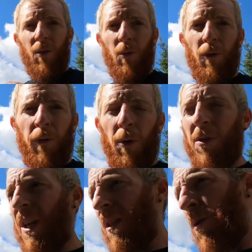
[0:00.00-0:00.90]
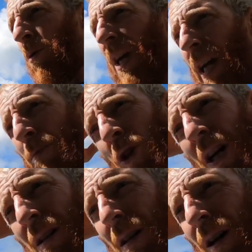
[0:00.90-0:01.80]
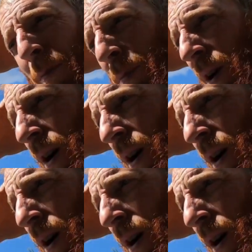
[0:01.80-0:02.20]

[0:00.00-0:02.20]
Well, folks, got the old cab jacked up.